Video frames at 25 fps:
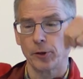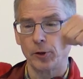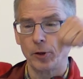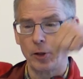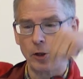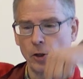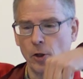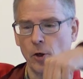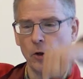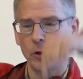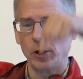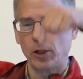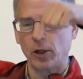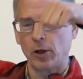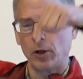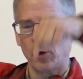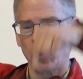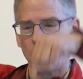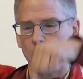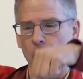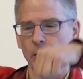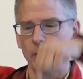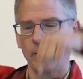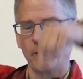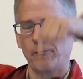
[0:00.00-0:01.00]
So you know you're
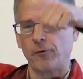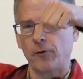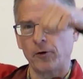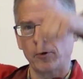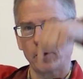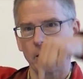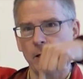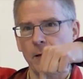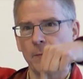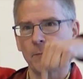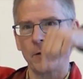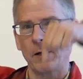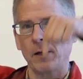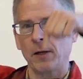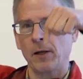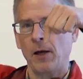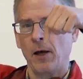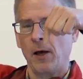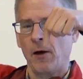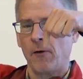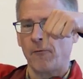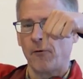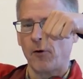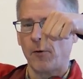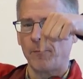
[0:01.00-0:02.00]
recording, for example,
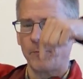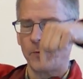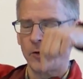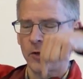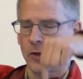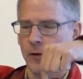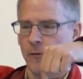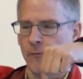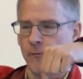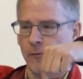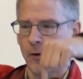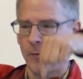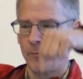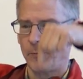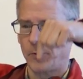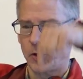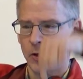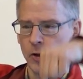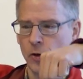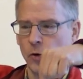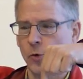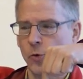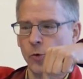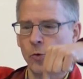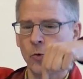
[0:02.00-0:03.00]
from, from
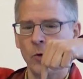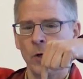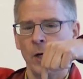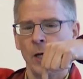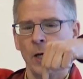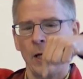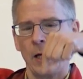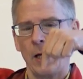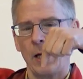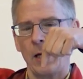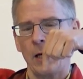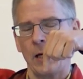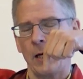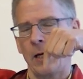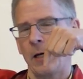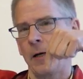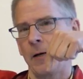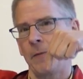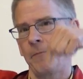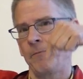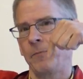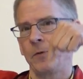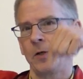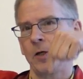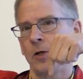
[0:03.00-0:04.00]
two
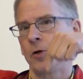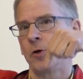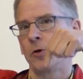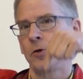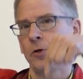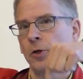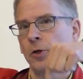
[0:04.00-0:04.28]
um, you know,